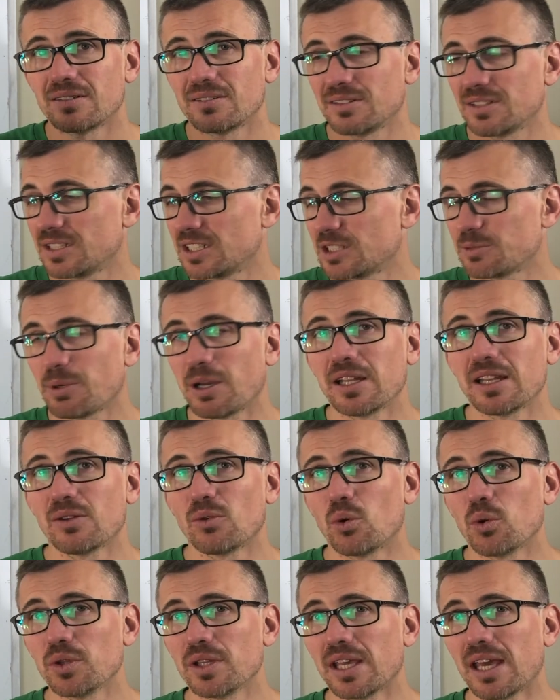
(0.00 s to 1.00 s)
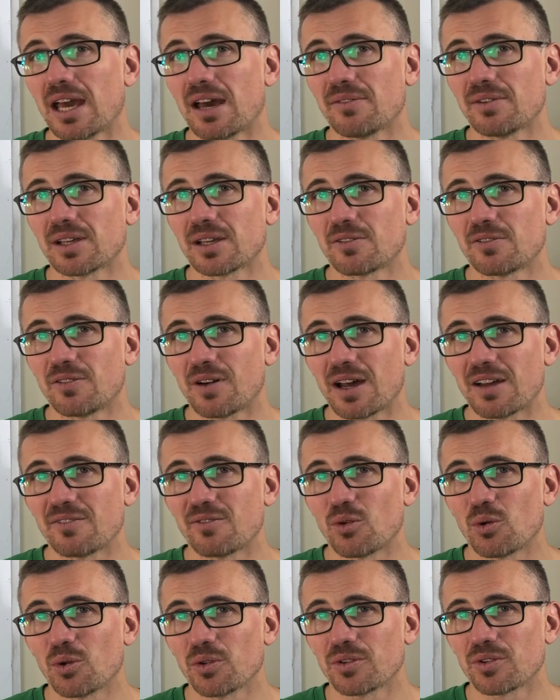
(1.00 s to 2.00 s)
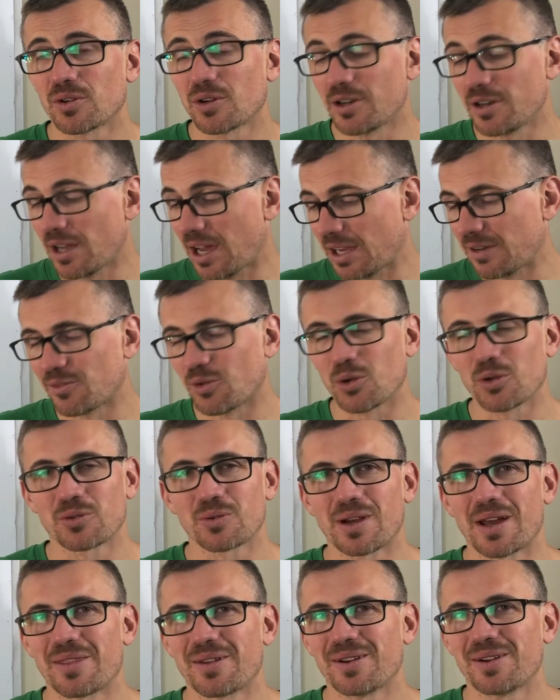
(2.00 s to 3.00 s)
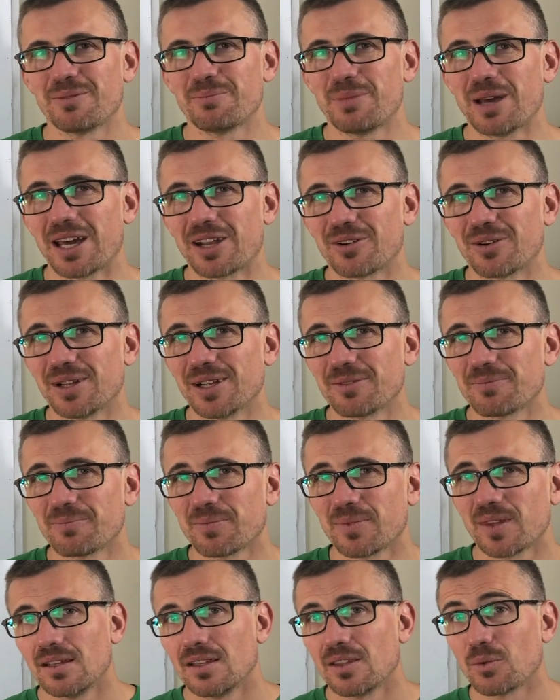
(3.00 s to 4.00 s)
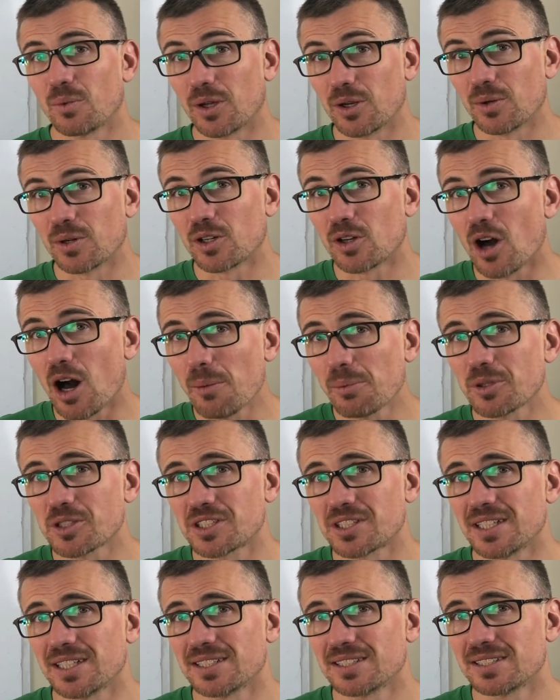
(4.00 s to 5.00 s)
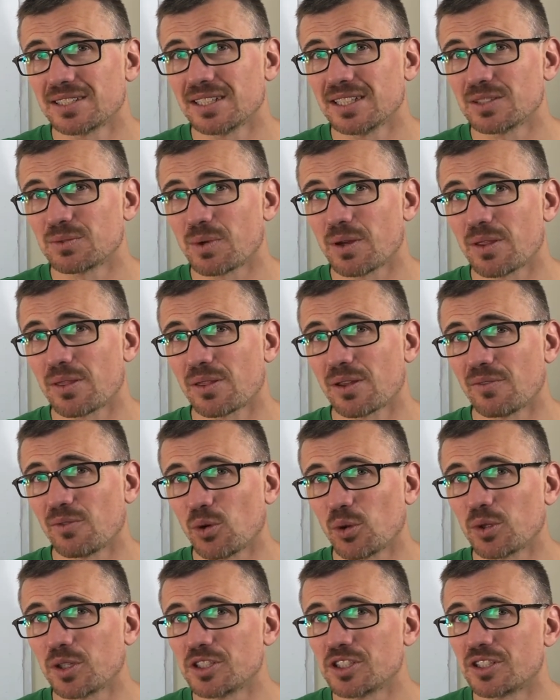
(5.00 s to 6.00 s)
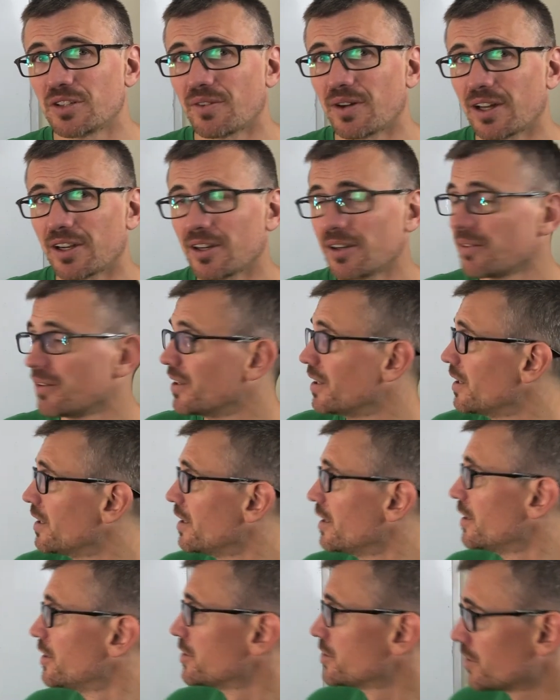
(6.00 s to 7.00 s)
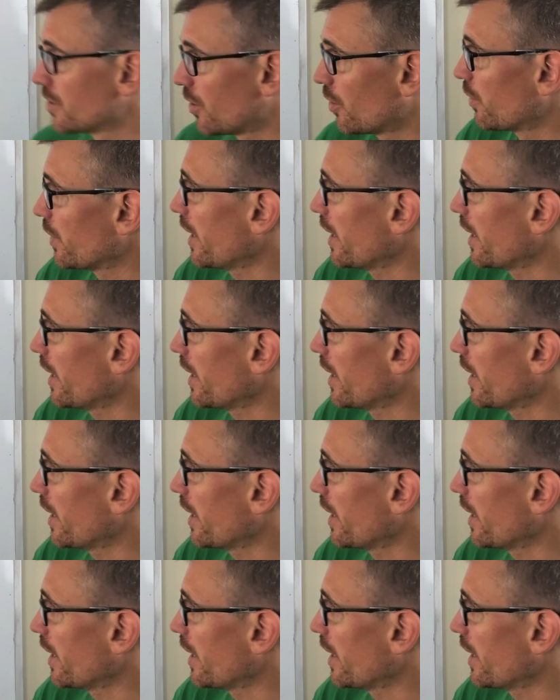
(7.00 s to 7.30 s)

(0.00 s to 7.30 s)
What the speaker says: despite only having a 5-volt, or a 9-volt rather, battery? The way to accomplish this is with a voltage divider. So we